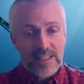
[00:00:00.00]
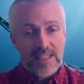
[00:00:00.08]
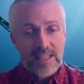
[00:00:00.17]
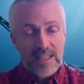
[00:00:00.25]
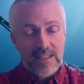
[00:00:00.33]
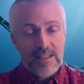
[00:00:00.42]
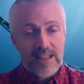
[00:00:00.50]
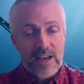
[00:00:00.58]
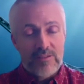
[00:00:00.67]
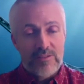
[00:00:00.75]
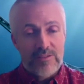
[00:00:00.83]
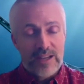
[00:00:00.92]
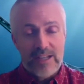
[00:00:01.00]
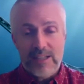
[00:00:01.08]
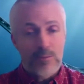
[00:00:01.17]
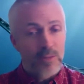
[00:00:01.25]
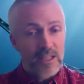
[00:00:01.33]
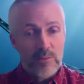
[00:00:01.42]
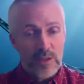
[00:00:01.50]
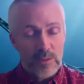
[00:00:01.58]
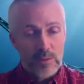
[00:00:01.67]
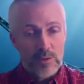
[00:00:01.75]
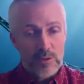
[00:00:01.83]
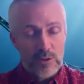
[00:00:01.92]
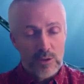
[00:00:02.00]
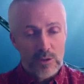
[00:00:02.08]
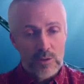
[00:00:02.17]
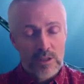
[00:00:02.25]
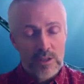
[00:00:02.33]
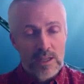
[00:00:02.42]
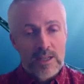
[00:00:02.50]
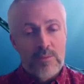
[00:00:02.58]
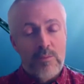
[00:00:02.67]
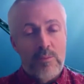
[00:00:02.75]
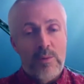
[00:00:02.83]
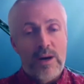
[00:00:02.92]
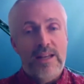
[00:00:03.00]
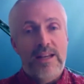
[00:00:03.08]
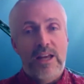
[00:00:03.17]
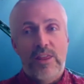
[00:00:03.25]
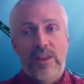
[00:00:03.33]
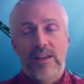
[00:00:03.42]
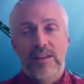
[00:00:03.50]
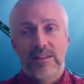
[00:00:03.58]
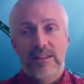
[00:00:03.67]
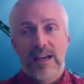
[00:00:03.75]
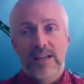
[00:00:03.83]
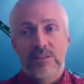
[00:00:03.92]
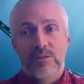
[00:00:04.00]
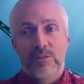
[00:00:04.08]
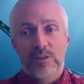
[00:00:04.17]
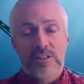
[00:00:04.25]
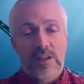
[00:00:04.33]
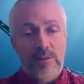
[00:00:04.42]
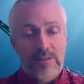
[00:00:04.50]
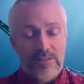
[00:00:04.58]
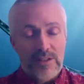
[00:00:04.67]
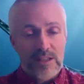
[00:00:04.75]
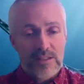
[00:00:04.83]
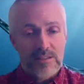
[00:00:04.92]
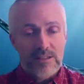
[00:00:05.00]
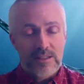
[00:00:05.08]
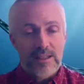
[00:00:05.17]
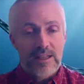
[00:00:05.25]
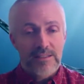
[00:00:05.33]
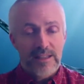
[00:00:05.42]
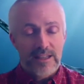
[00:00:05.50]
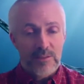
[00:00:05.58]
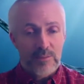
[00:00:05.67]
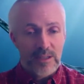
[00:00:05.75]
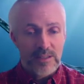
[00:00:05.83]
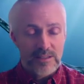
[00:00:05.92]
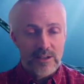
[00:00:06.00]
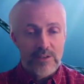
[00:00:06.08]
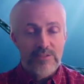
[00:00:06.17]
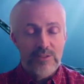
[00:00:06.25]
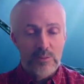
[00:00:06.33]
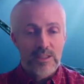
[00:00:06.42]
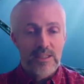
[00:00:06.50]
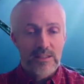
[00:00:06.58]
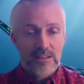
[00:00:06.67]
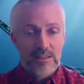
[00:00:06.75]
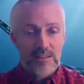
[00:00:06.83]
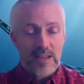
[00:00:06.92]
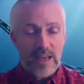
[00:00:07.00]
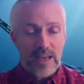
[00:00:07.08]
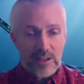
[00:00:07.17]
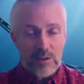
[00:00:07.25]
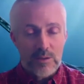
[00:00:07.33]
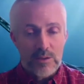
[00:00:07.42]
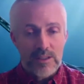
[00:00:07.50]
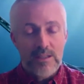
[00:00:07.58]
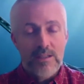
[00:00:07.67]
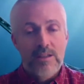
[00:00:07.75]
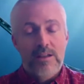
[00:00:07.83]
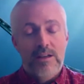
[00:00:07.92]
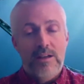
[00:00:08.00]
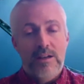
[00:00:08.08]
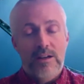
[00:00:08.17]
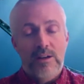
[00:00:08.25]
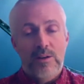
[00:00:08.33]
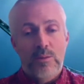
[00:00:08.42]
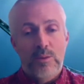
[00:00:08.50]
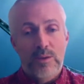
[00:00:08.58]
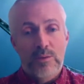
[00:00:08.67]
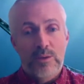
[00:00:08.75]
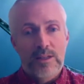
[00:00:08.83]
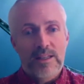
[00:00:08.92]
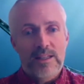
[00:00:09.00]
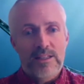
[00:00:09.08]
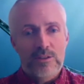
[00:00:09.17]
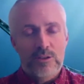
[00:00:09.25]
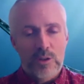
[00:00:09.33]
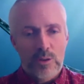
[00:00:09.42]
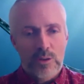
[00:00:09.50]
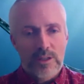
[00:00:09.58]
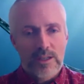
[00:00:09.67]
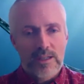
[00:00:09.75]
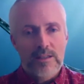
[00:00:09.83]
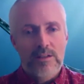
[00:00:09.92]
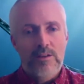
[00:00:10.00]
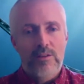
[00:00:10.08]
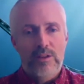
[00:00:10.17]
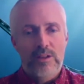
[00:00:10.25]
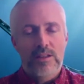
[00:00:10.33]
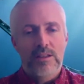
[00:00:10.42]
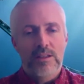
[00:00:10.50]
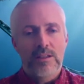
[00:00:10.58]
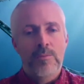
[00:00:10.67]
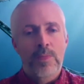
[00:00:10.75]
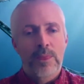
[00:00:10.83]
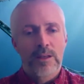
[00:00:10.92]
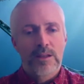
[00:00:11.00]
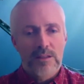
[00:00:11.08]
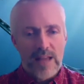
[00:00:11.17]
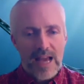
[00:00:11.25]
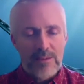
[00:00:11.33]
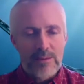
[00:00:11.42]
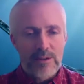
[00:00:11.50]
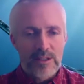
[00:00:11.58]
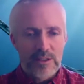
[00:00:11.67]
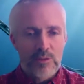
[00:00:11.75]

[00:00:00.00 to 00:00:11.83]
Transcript: in that vein. Many people do. But I think that for some of us, and I take myself to be in this category, we really enjoy the collaborative